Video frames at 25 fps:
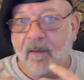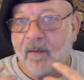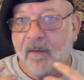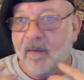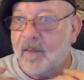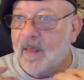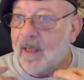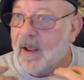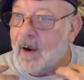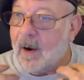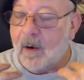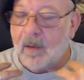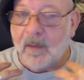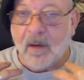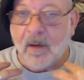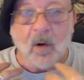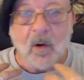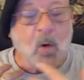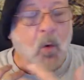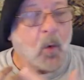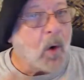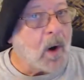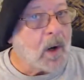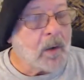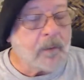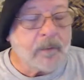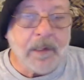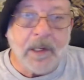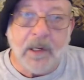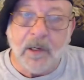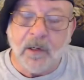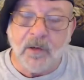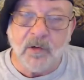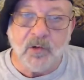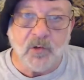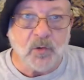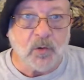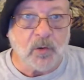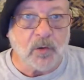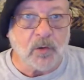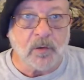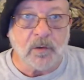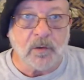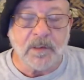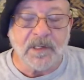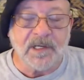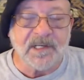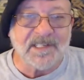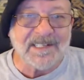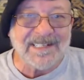their quality
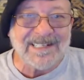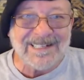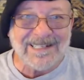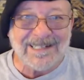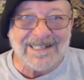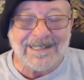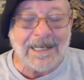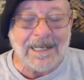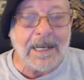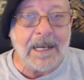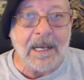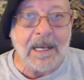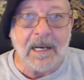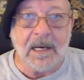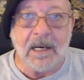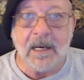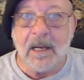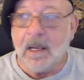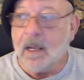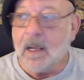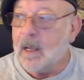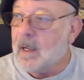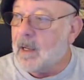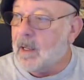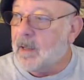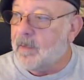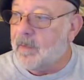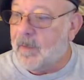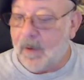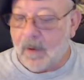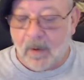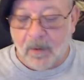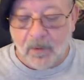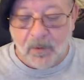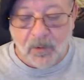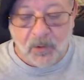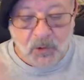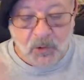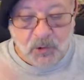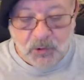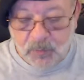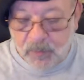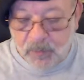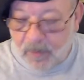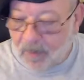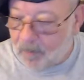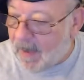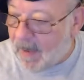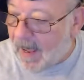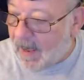control is insane. Their
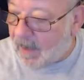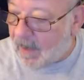nutrient